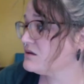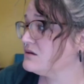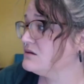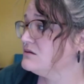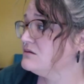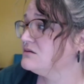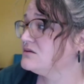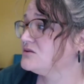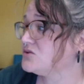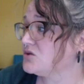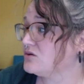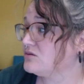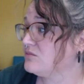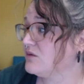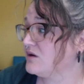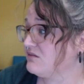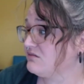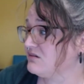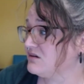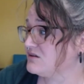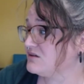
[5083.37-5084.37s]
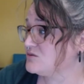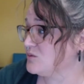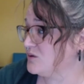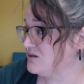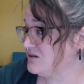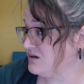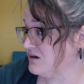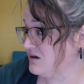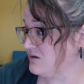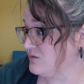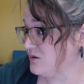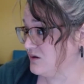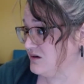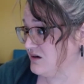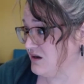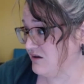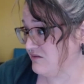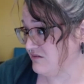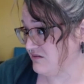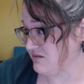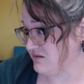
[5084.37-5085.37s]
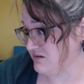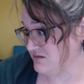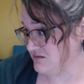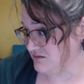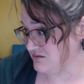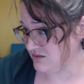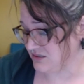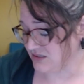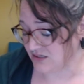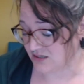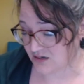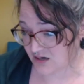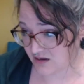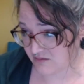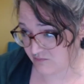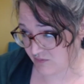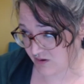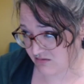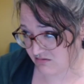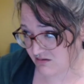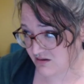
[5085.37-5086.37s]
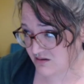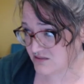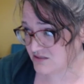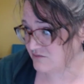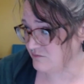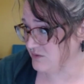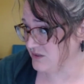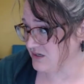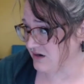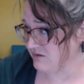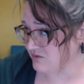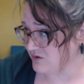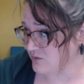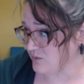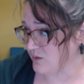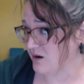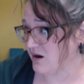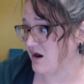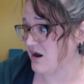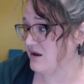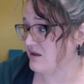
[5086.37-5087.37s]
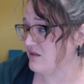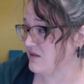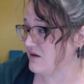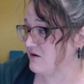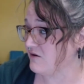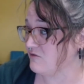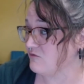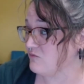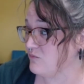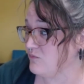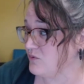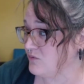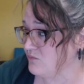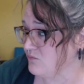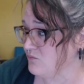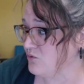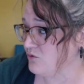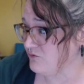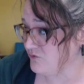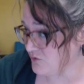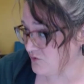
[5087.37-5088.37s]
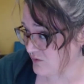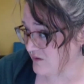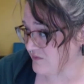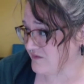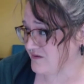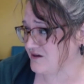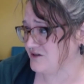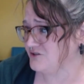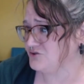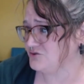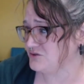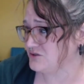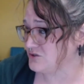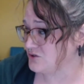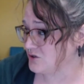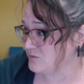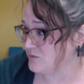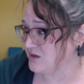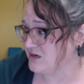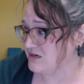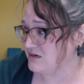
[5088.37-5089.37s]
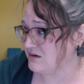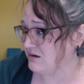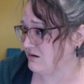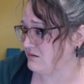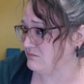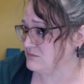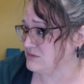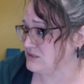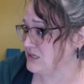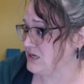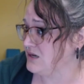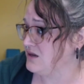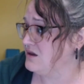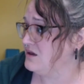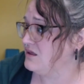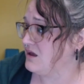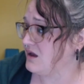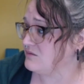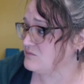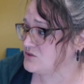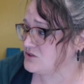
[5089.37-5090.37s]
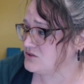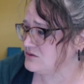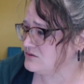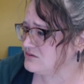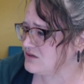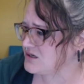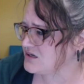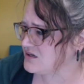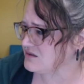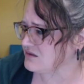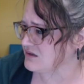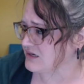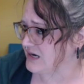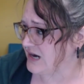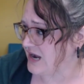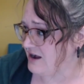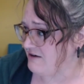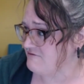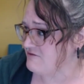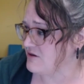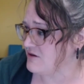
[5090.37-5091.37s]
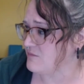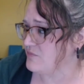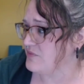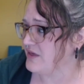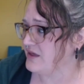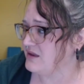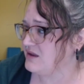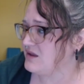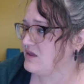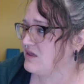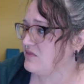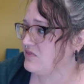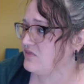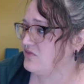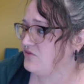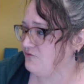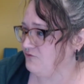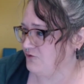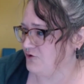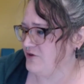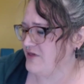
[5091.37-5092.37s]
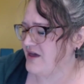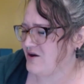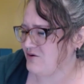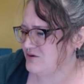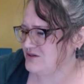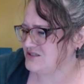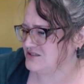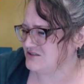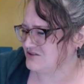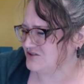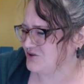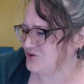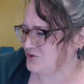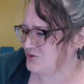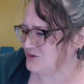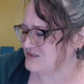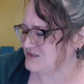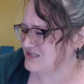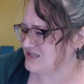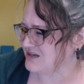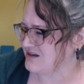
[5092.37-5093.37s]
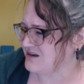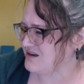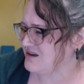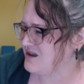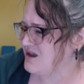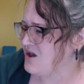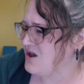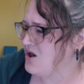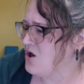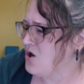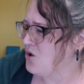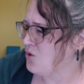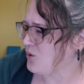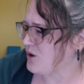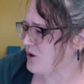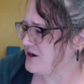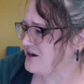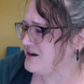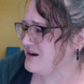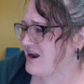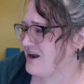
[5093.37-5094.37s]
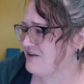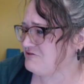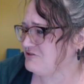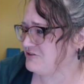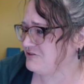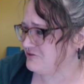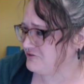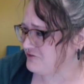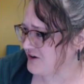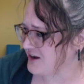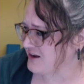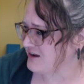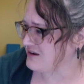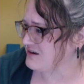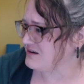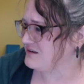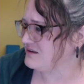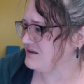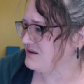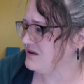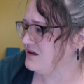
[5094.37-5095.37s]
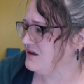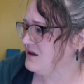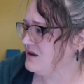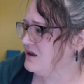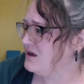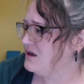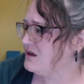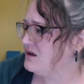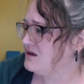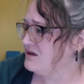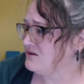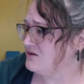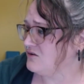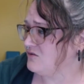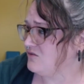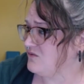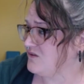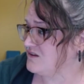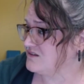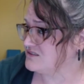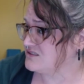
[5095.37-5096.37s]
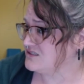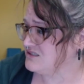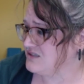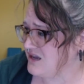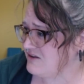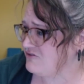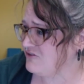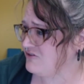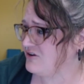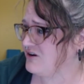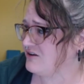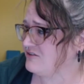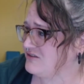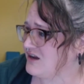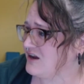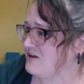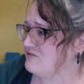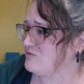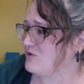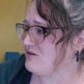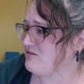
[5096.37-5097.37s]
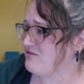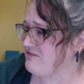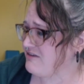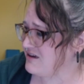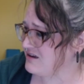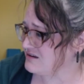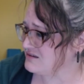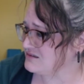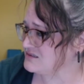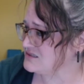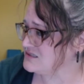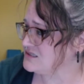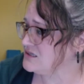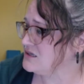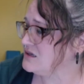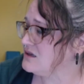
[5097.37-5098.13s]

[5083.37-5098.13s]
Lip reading: So my things went to Ottawa, and now the things are here, and my things have been everywhere, and they have been moved around the country so many times. I'm so lucky that I have them, that for that reason alone, it's like, why did I have to fight to feel safe enough to have my things.